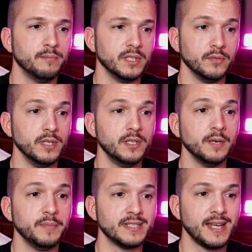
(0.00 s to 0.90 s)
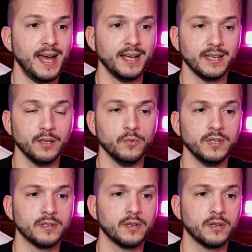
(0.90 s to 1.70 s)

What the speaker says: but you end up attacking with